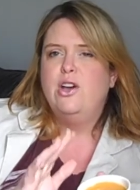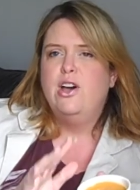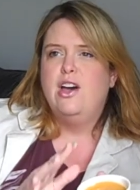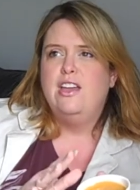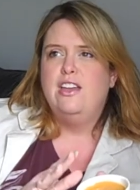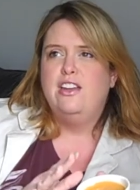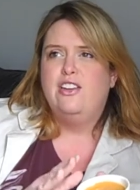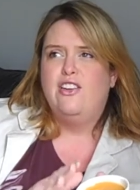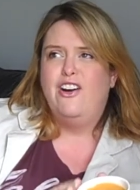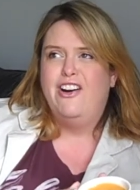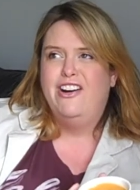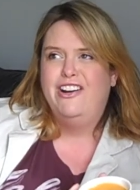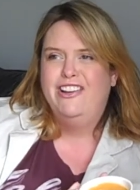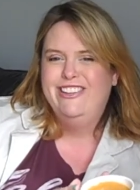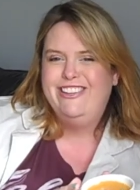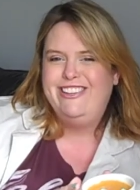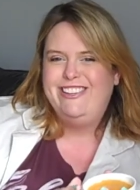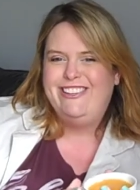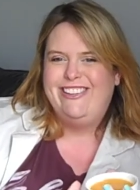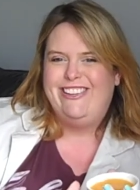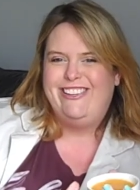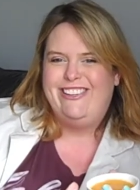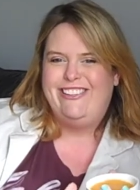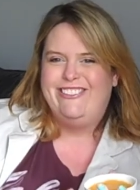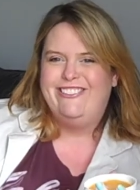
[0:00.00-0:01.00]
It
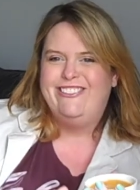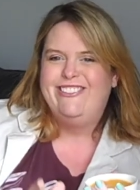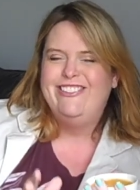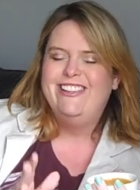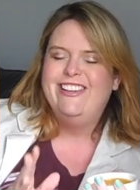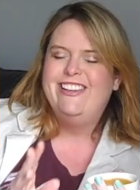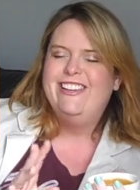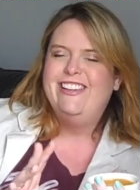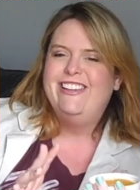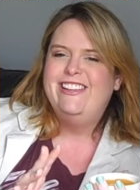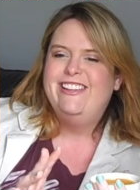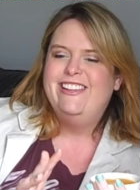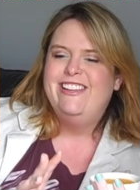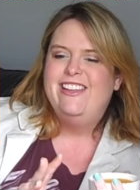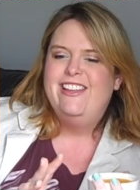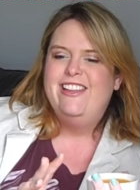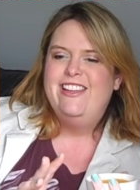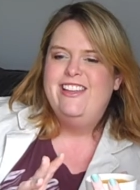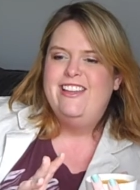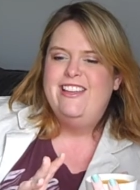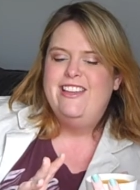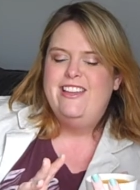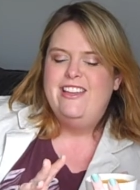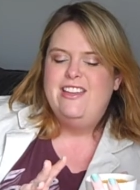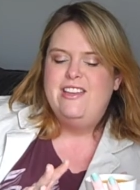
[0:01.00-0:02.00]
also,
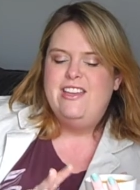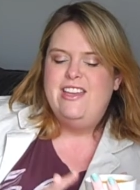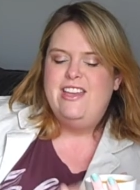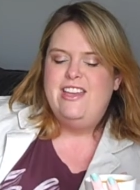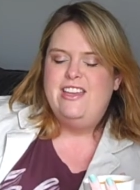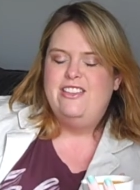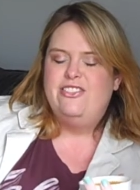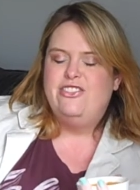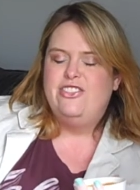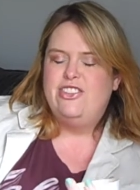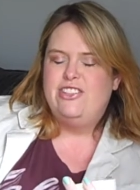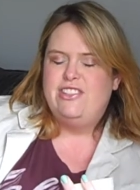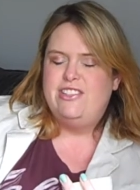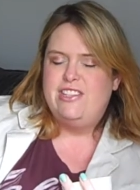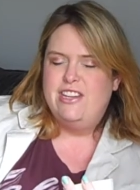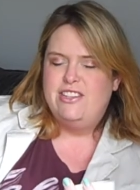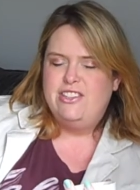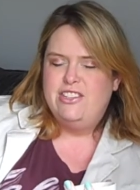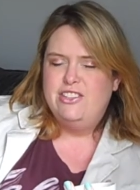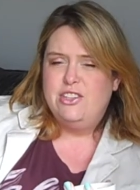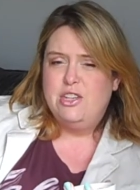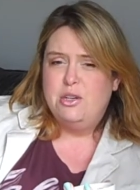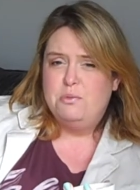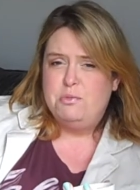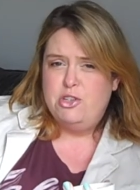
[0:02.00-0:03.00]
the scent
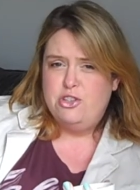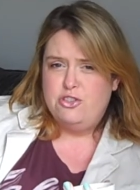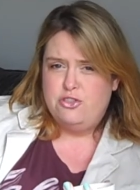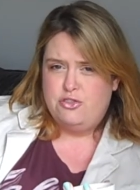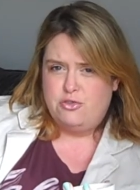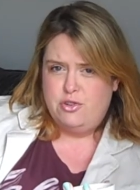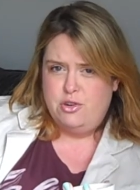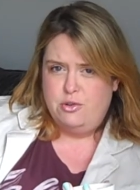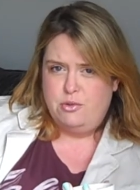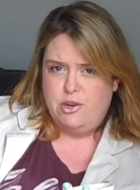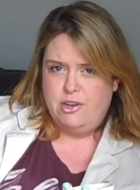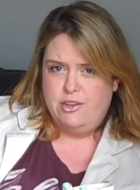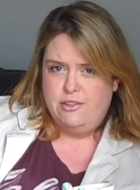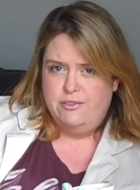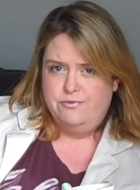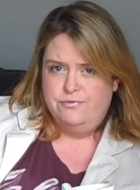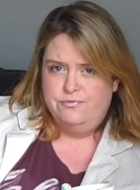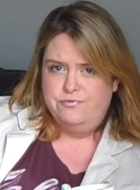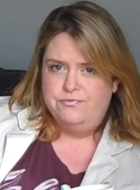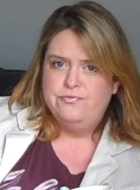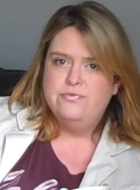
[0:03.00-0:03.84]
is going to be truer.